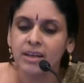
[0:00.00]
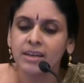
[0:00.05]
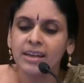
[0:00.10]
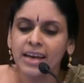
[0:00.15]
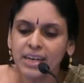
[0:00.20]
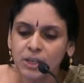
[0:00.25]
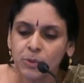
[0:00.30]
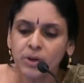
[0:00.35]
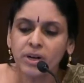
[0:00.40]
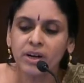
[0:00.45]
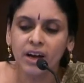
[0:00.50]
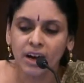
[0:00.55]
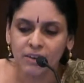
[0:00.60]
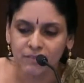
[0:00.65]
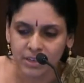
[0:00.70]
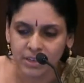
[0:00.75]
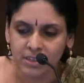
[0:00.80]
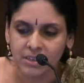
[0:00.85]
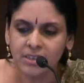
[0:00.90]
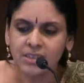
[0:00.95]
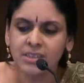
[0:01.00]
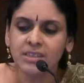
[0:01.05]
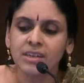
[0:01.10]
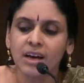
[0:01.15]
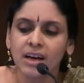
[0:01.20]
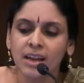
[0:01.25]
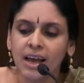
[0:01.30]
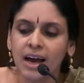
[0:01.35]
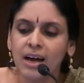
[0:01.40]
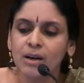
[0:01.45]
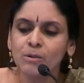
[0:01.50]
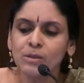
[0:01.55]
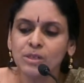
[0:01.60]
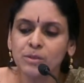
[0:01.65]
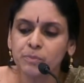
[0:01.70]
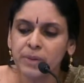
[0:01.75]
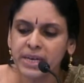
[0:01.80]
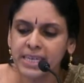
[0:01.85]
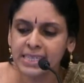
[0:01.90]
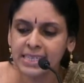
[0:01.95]
Network governance
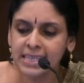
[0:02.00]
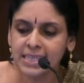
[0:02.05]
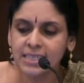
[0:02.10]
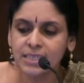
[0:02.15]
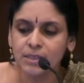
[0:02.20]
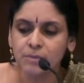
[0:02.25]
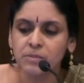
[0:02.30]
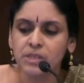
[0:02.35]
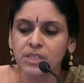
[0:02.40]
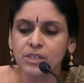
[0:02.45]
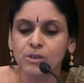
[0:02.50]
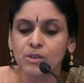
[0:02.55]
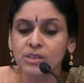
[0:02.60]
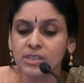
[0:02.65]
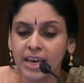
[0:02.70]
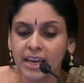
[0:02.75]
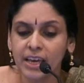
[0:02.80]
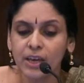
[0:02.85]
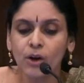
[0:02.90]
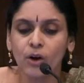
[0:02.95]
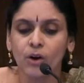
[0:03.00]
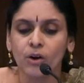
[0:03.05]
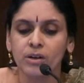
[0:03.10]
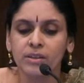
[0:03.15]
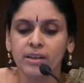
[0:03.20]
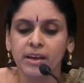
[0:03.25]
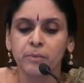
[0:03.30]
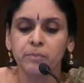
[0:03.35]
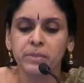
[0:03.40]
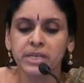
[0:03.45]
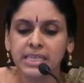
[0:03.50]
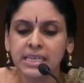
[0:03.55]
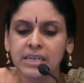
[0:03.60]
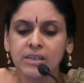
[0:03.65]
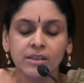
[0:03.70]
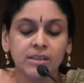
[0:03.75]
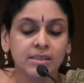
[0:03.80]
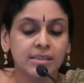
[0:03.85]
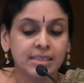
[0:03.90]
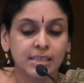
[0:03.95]
allows big systems to secure their
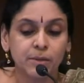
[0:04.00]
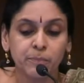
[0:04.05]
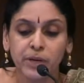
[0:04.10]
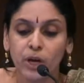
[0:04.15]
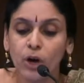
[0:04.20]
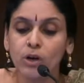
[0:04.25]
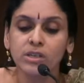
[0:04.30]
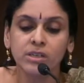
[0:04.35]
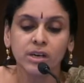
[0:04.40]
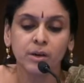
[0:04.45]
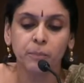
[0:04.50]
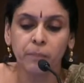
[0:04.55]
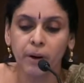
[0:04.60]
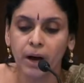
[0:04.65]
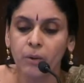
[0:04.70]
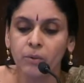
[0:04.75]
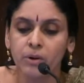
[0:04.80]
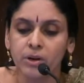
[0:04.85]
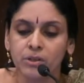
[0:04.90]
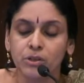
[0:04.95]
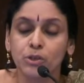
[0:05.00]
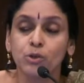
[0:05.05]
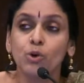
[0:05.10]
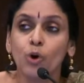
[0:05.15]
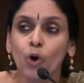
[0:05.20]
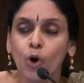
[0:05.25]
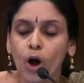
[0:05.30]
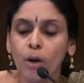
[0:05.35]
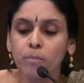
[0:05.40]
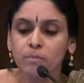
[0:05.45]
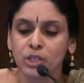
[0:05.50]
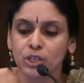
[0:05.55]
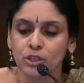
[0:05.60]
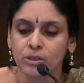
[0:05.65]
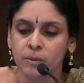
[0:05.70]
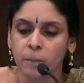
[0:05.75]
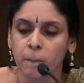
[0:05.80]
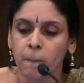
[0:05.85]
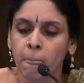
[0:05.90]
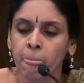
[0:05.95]
material semiotic power through
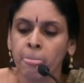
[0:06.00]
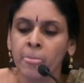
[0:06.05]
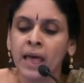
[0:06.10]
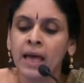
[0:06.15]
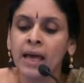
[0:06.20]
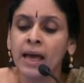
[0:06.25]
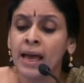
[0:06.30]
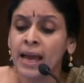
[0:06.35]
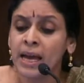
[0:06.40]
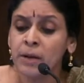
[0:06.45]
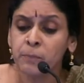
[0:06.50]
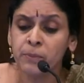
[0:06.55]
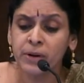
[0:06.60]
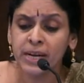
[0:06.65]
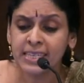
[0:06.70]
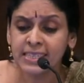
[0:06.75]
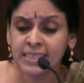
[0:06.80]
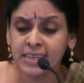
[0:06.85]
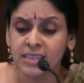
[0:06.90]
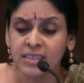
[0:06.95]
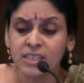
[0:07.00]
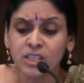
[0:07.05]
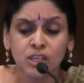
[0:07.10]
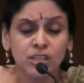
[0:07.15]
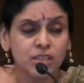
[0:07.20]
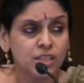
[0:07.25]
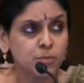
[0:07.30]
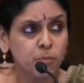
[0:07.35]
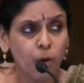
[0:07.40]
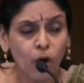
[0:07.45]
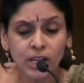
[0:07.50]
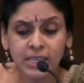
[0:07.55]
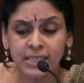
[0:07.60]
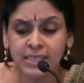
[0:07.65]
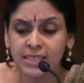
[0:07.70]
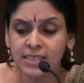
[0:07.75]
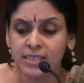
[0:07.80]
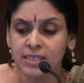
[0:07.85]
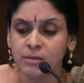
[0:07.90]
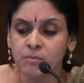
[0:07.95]
co-option. It presents small
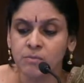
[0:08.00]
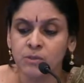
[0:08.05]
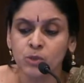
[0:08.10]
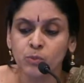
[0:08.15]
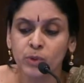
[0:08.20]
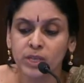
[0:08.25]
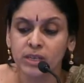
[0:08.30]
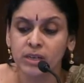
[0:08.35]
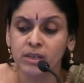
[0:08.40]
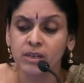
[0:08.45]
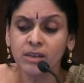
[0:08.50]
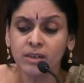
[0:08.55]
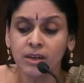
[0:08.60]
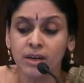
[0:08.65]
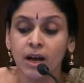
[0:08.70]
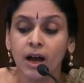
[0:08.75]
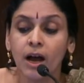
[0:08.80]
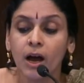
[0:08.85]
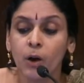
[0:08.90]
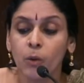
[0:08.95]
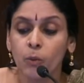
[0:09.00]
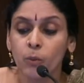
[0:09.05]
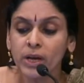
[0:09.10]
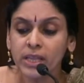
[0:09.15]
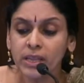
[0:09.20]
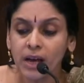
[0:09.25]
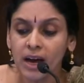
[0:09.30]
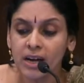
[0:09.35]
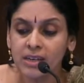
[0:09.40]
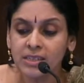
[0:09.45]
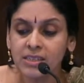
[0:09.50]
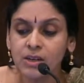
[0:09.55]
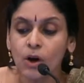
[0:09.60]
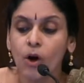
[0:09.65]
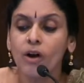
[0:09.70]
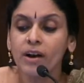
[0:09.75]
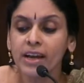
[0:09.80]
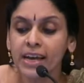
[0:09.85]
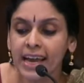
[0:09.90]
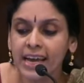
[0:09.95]
systems with a with us
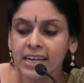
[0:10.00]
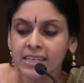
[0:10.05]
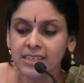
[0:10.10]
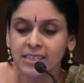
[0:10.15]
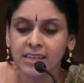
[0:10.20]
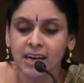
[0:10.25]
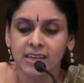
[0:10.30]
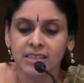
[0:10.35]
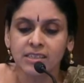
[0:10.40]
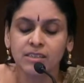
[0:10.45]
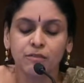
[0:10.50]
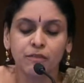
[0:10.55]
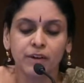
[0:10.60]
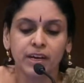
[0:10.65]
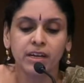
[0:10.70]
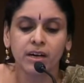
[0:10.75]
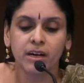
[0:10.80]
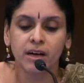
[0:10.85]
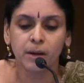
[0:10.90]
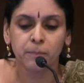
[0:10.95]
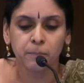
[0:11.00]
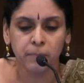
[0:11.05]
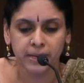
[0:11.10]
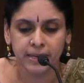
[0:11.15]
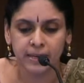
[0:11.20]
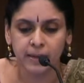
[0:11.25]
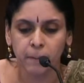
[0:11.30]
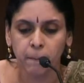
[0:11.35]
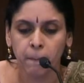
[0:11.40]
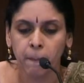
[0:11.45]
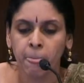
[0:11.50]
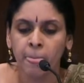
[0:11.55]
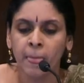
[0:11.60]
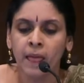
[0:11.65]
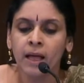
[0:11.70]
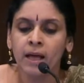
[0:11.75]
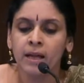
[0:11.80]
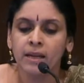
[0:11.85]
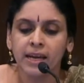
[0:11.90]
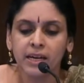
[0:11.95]
or against us, fait accompli.
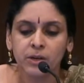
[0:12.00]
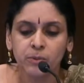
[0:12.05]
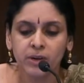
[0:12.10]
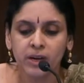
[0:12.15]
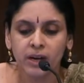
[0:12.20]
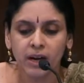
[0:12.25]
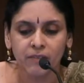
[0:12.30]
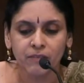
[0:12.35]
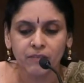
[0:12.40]
Network